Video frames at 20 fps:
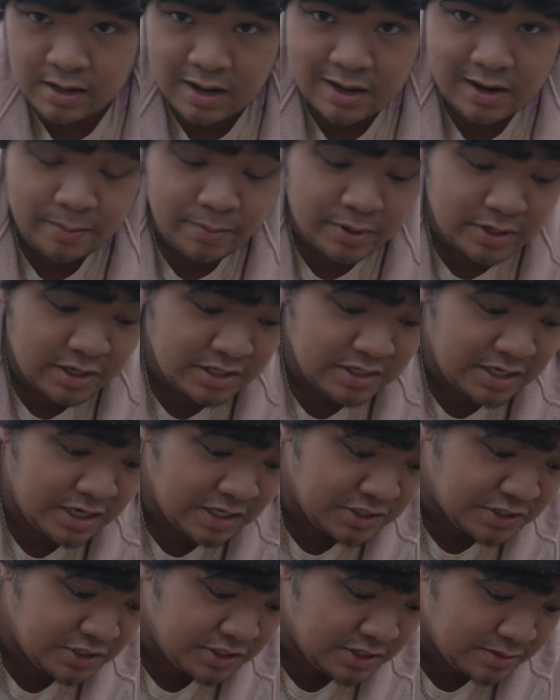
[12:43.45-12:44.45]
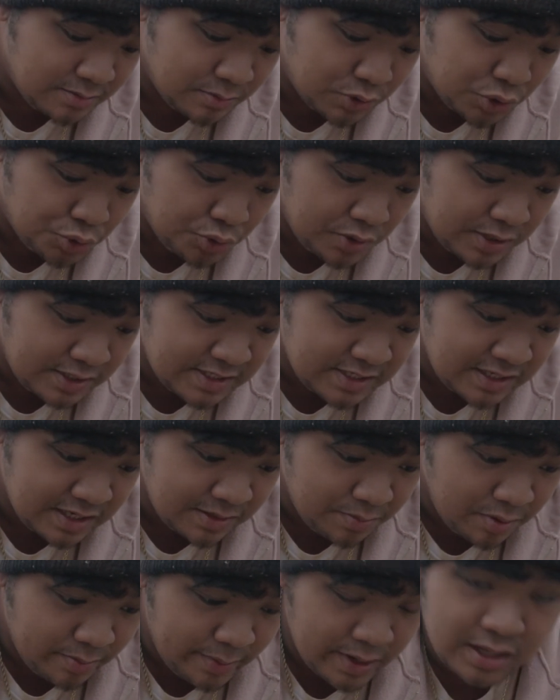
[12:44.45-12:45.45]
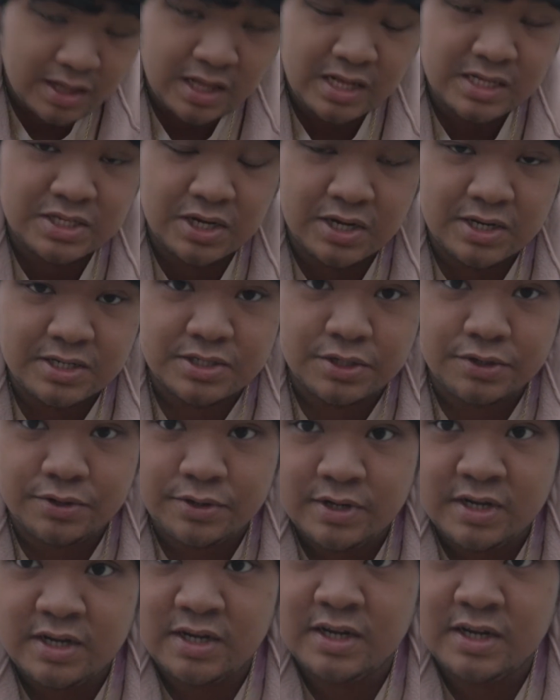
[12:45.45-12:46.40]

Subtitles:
I'm about to change into some shorts and put my cleats on, so.